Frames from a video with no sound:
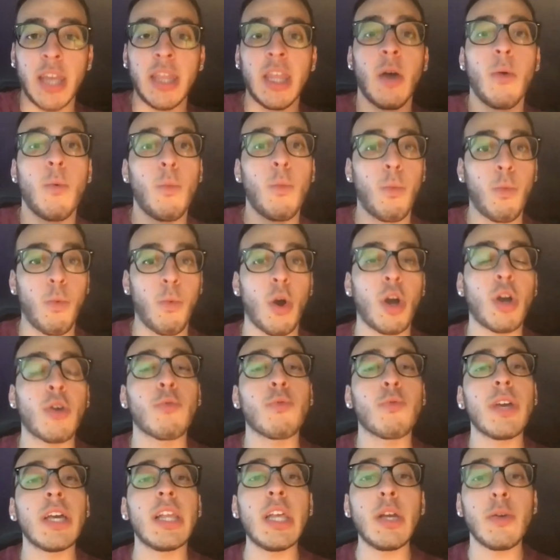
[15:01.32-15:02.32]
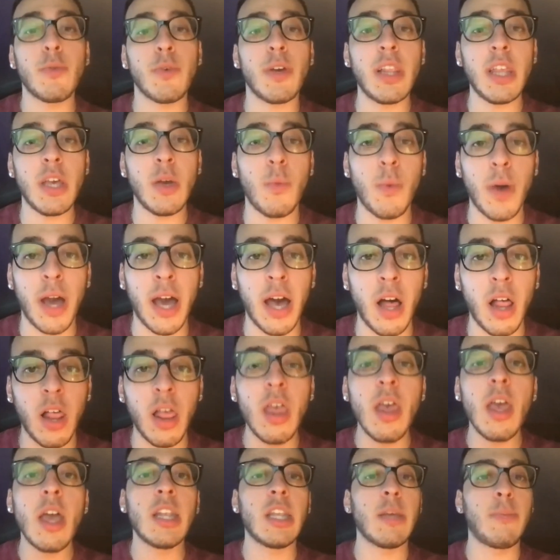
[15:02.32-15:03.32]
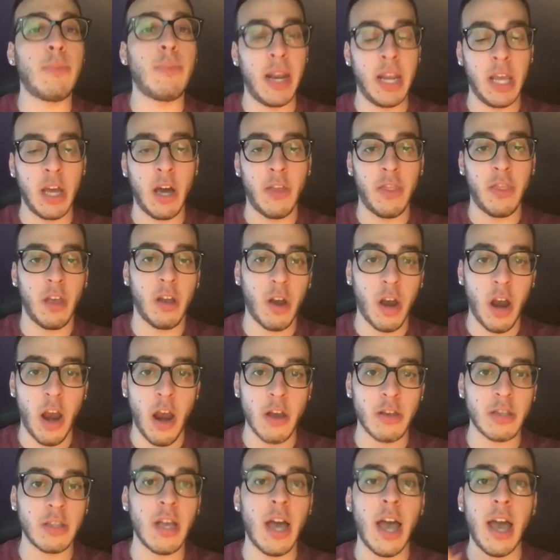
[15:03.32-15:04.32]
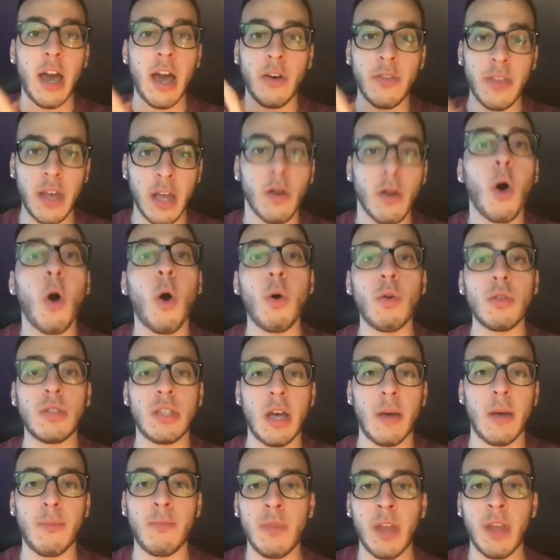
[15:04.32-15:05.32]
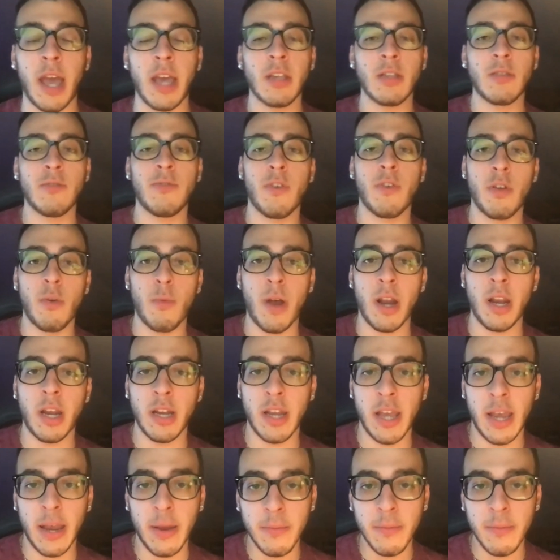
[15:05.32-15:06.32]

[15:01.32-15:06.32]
that work really, really well, depending on their hairstyle, that holds up nice for a wedding day?